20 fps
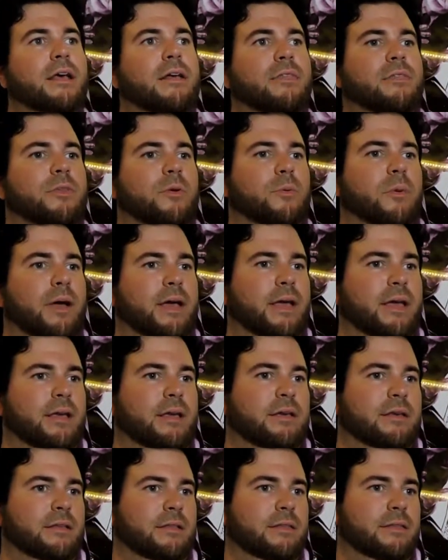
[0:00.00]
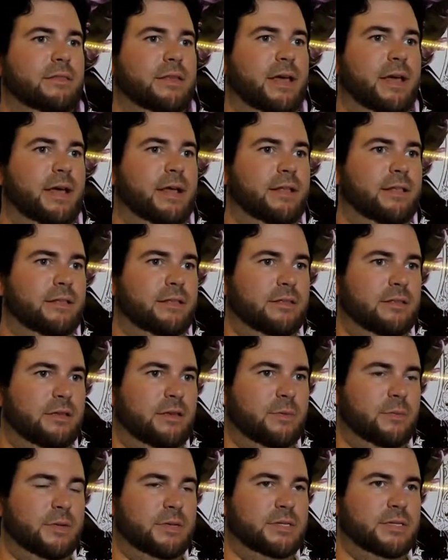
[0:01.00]
The way that
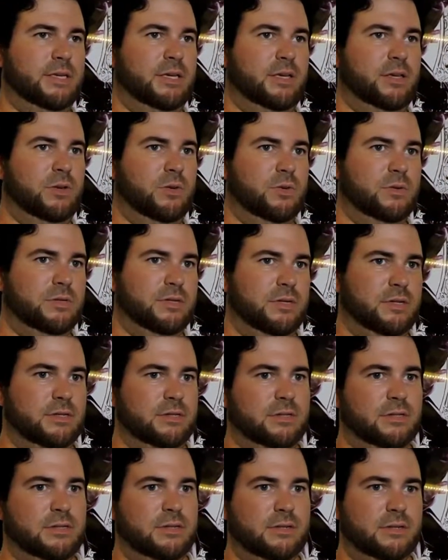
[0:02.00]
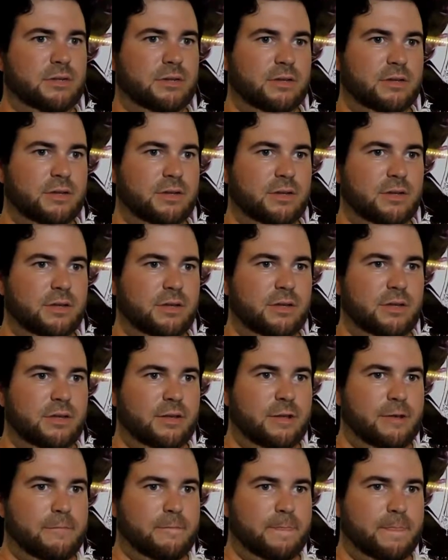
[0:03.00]
Kaminski uses
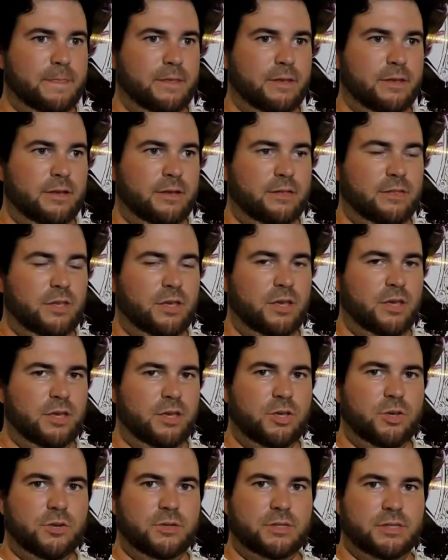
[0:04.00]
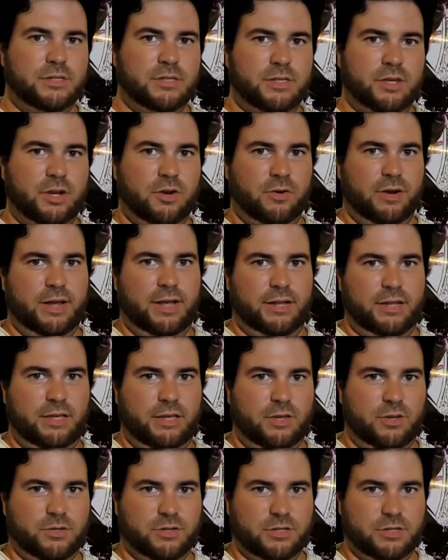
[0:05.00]
the grit,
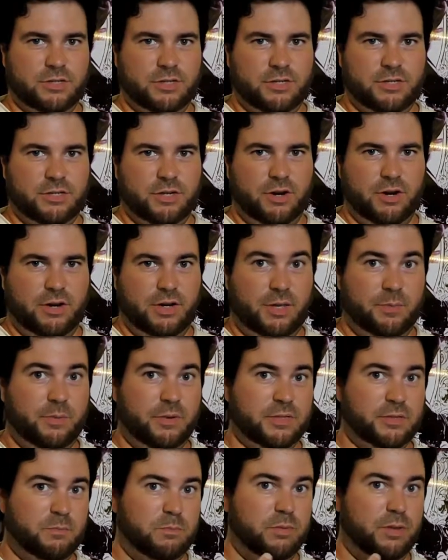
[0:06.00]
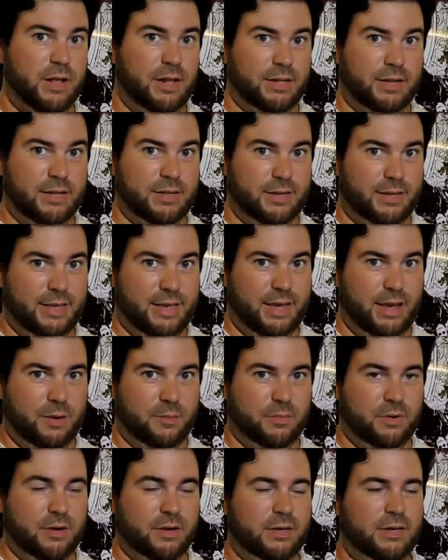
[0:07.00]
he uses the dirt, he puts blood on the
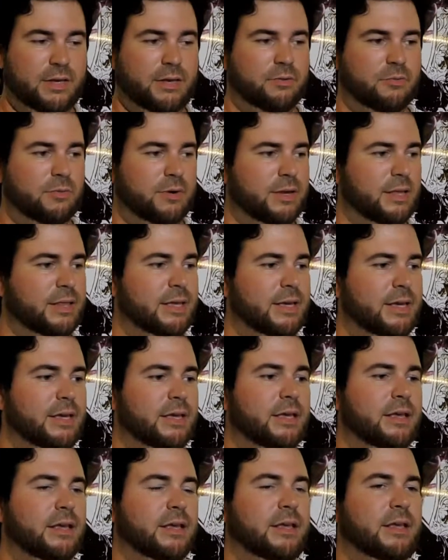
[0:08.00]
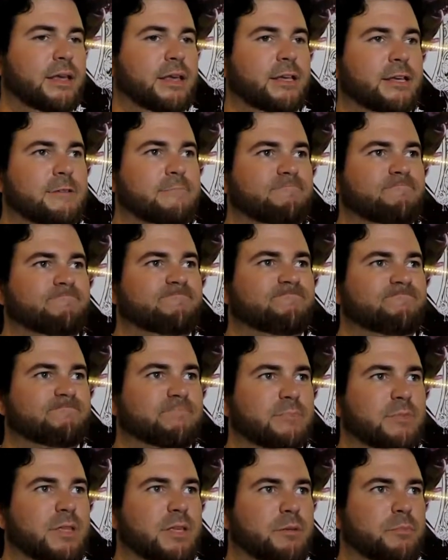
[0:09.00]
camera. He really
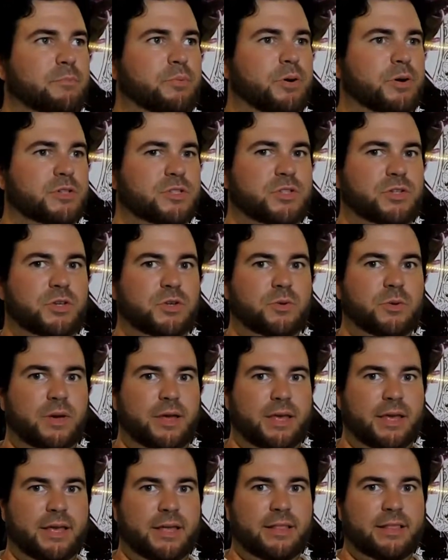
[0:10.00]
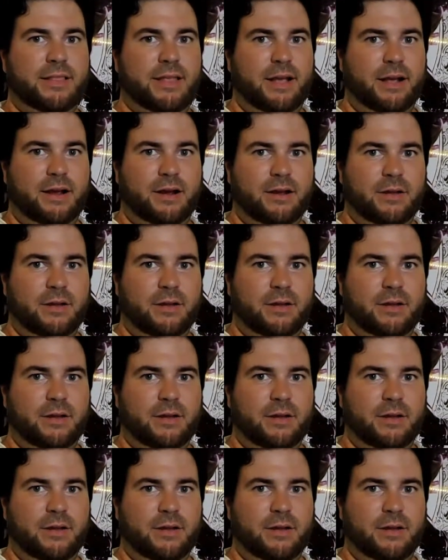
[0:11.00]
puts you in there.